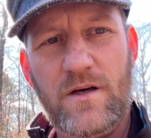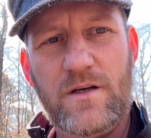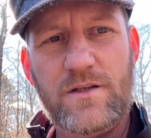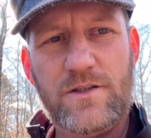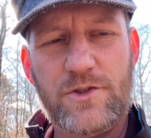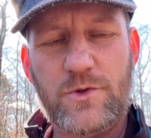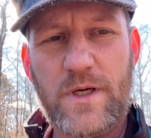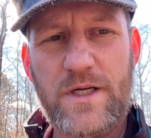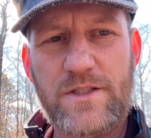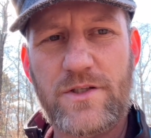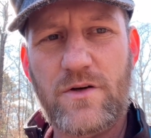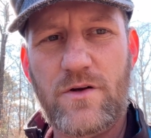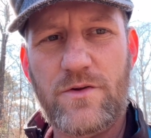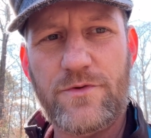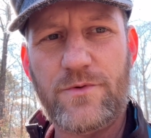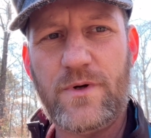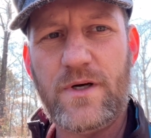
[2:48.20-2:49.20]
stretched
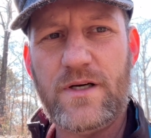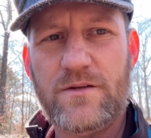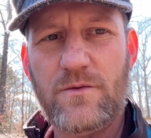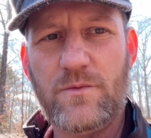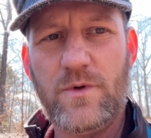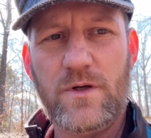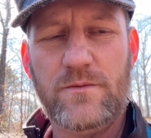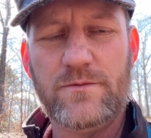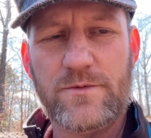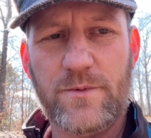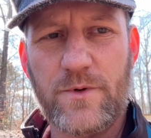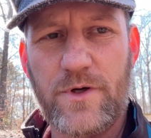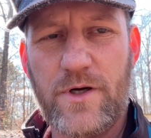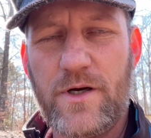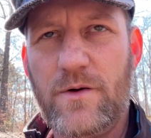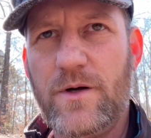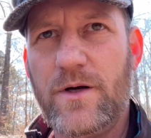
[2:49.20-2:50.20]
all throughout the Williamsburg
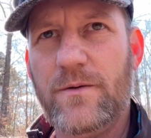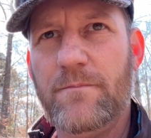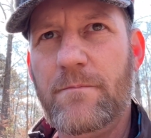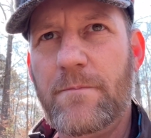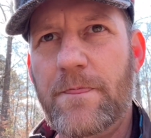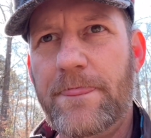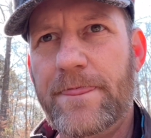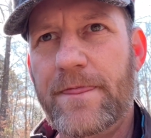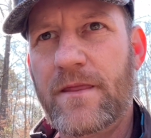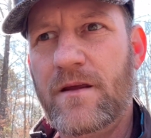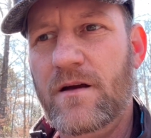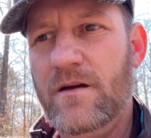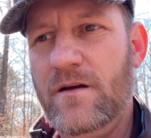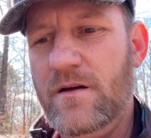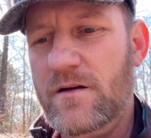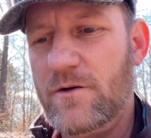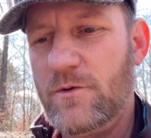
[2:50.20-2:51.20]
area.
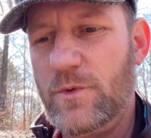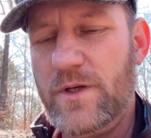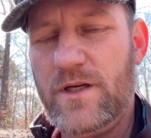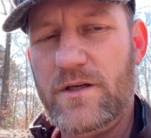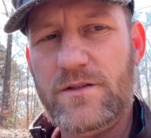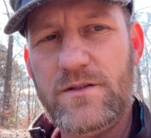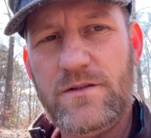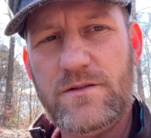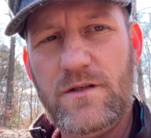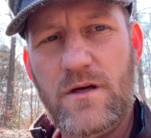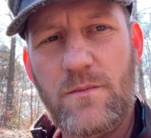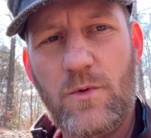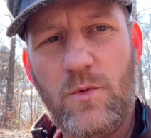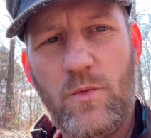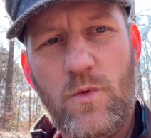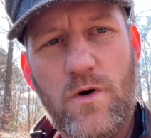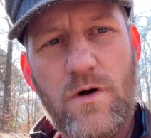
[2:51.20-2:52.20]
Redoubt number
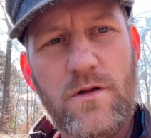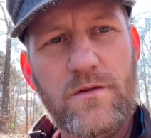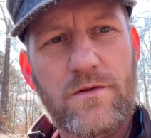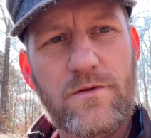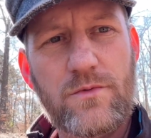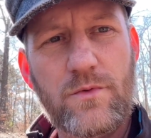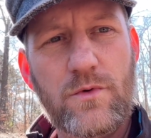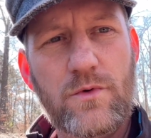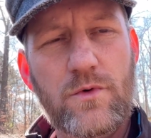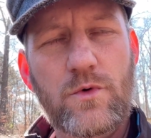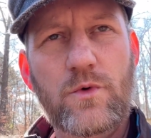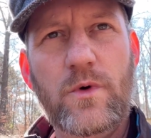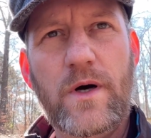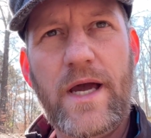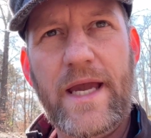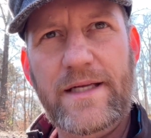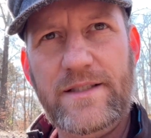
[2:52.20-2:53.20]
1 through
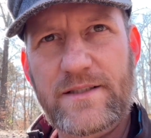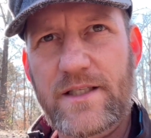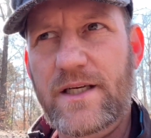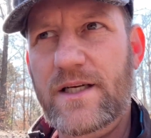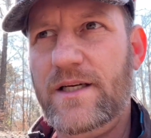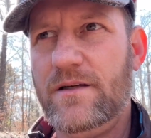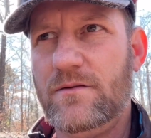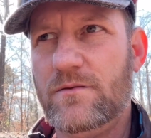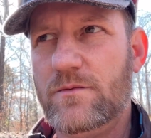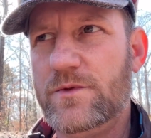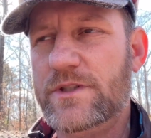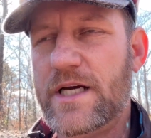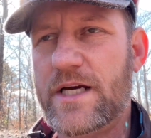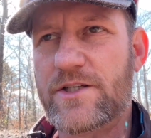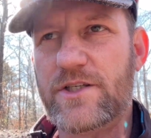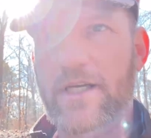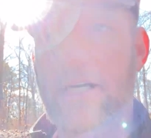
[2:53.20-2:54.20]
18 was
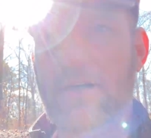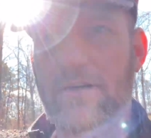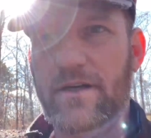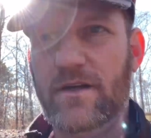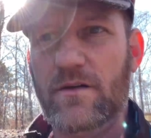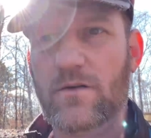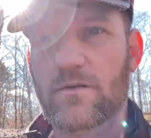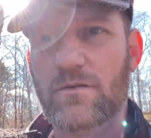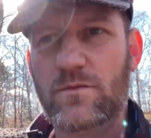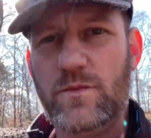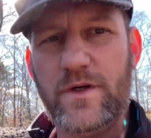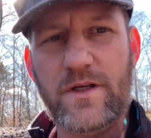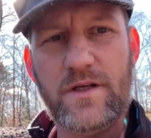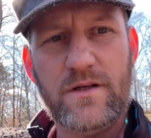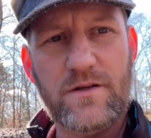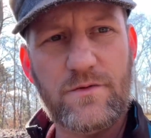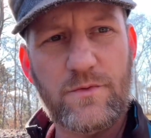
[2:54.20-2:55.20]
actually out here,
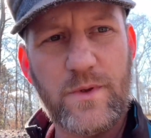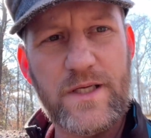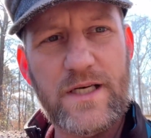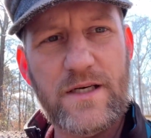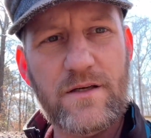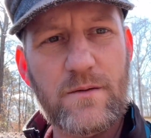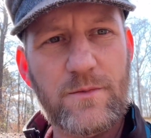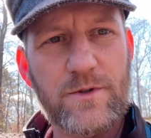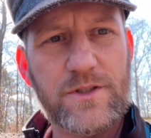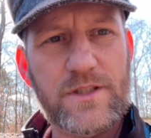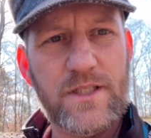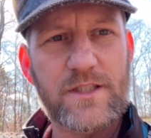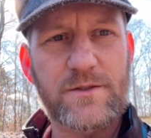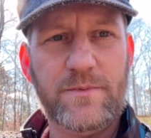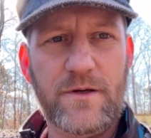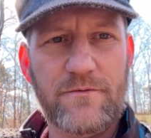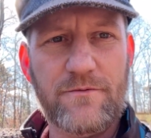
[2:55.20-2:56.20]
with Redoubt number 6 being